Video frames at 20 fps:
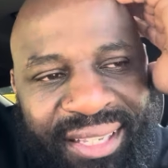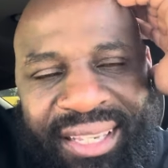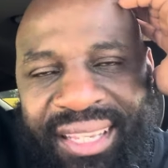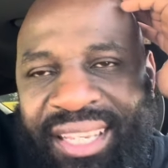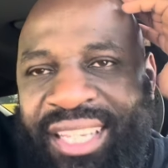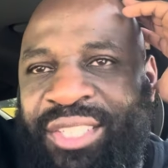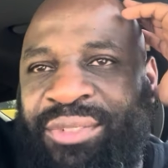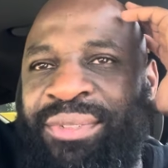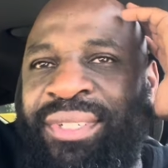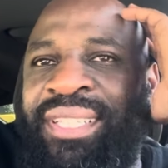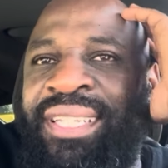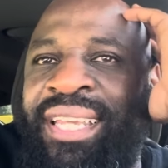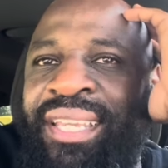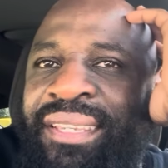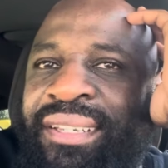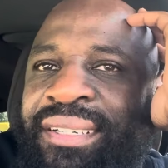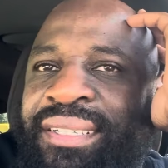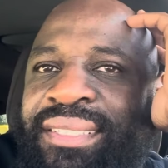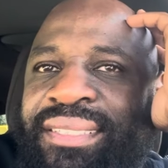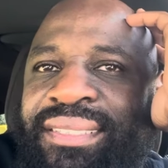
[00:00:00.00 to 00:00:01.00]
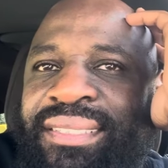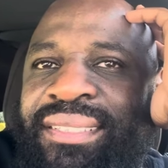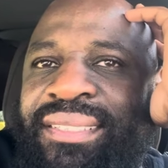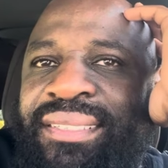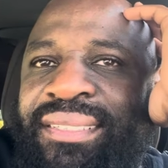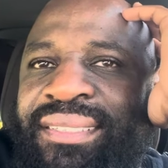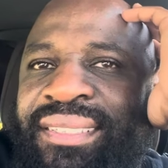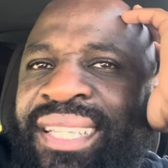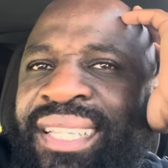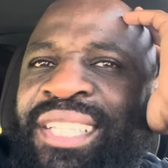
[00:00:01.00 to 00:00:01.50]
is ridiculous.
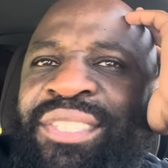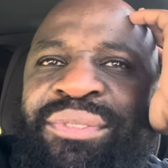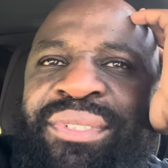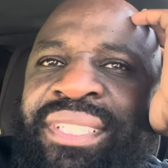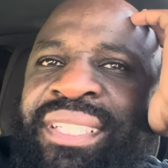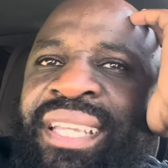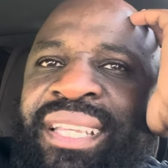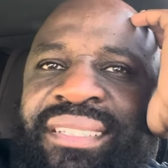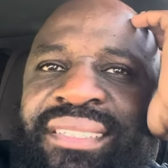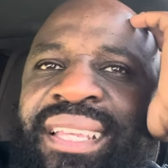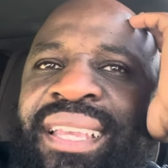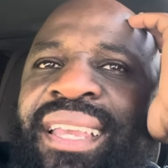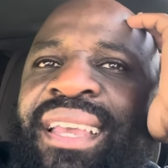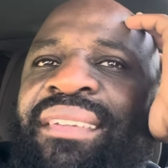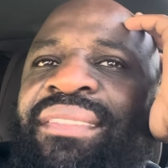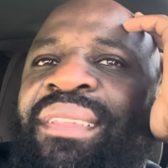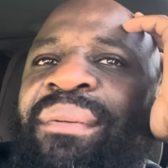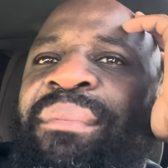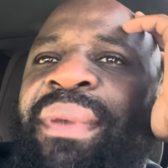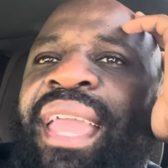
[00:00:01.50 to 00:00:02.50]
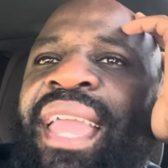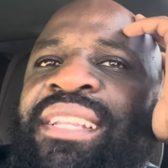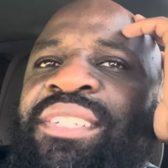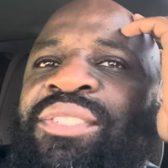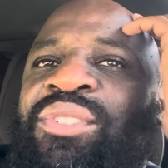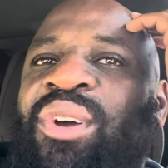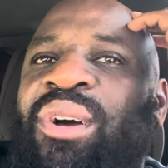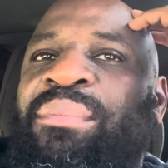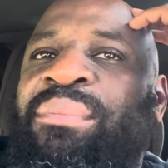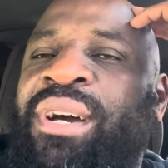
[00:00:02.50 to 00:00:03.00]
It's ridiculous. The man is
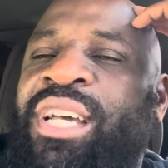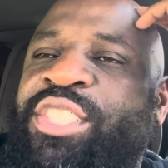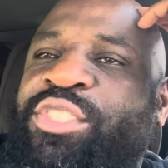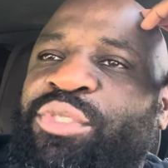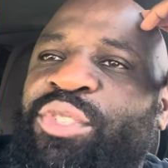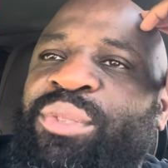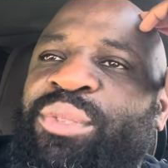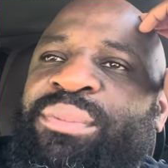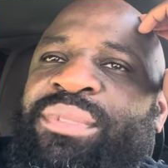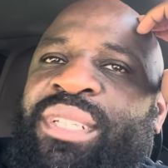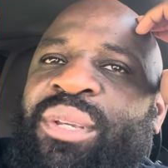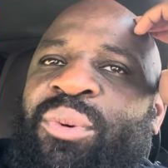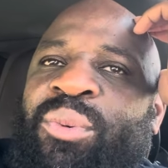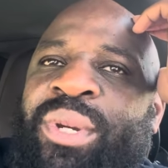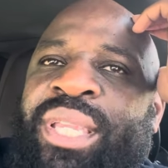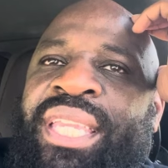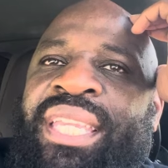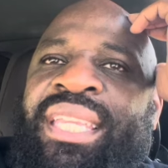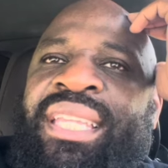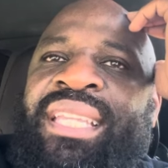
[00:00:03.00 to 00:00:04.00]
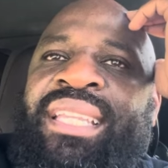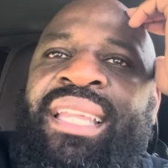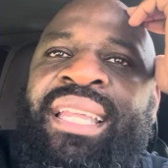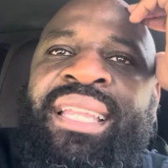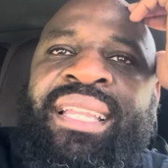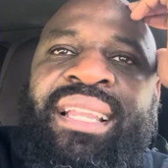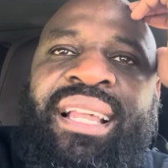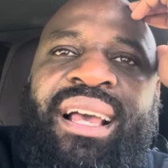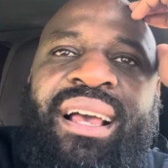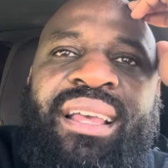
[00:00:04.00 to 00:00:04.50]
on mushrooms and weed
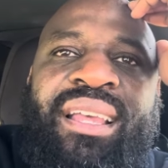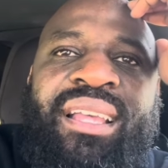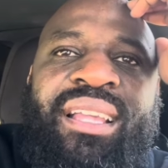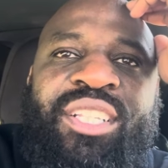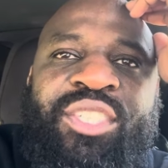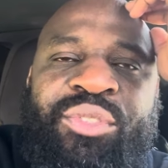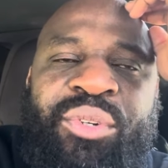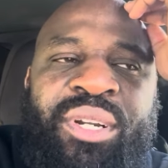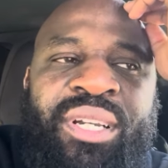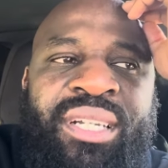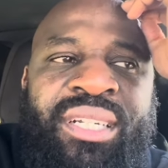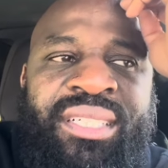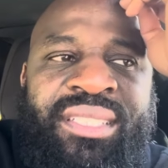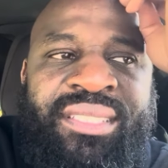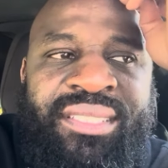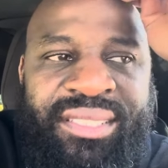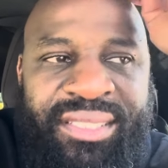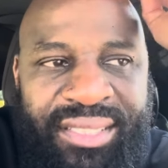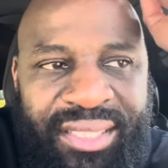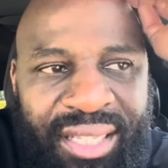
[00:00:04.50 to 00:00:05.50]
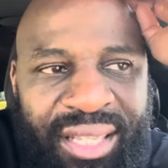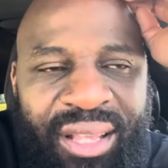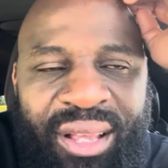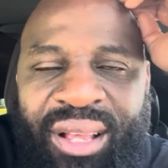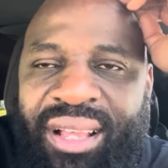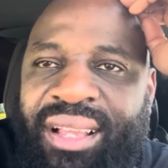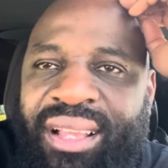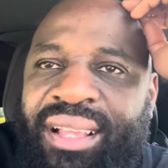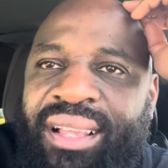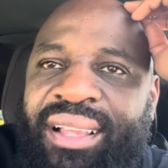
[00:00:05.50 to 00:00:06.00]
and drugs
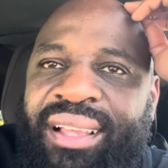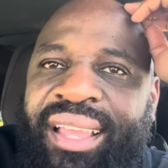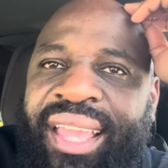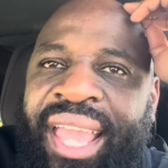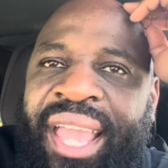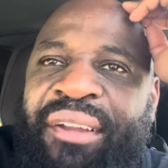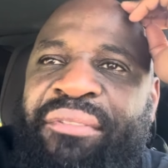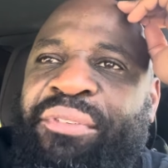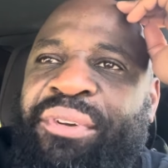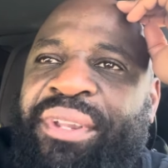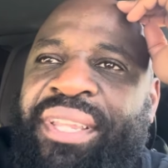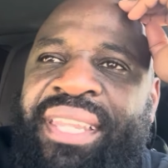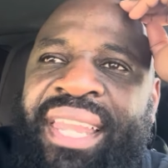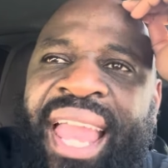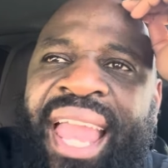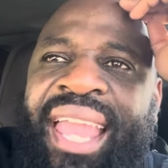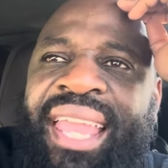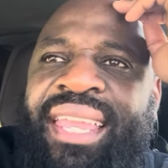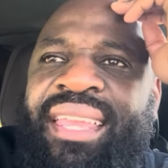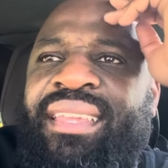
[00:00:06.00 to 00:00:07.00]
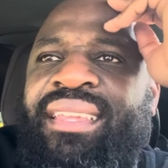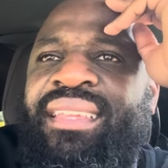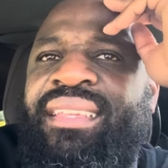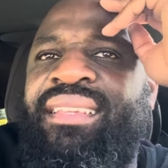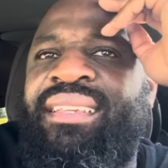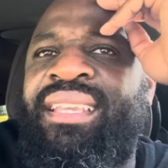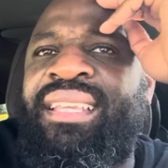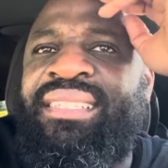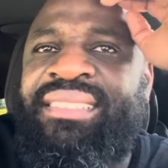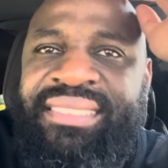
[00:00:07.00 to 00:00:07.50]
every day.
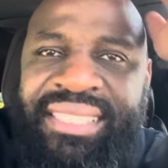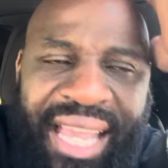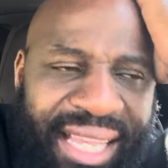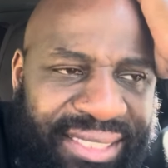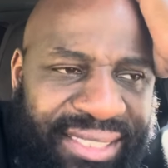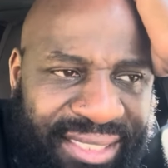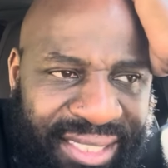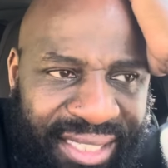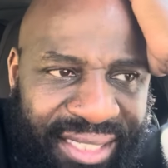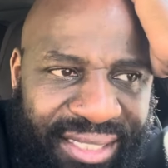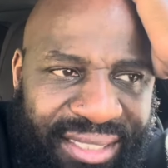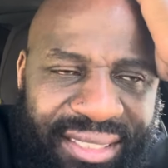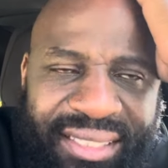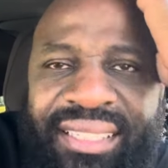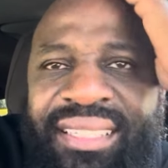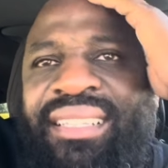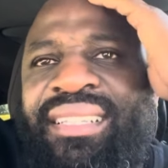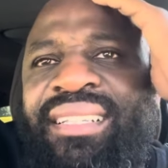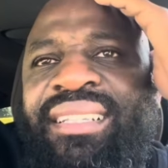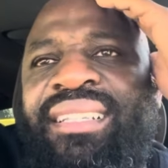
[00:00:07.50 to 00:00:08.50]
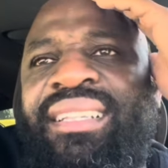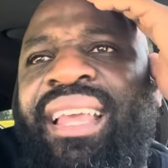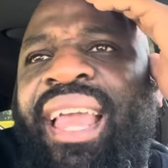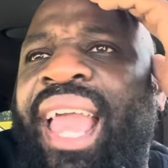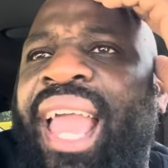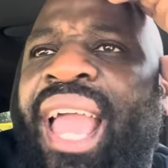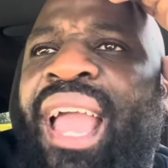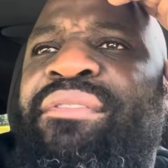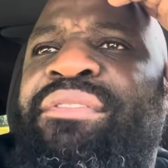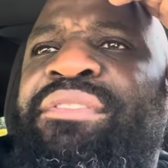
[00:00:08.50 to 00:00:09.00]
He says it
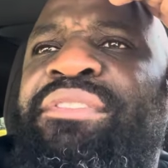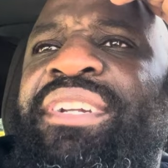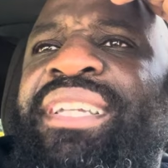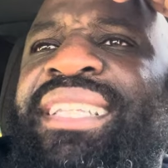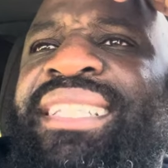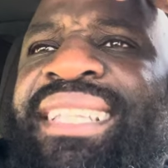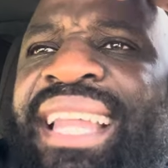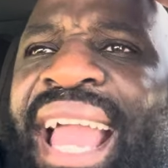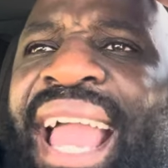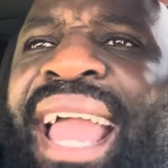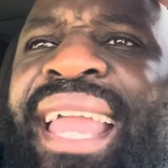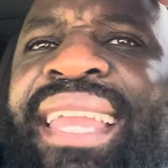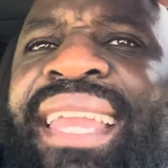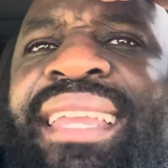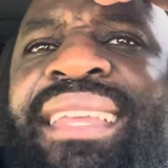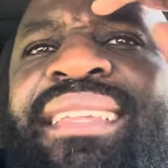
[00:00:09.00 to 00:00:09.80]
every day.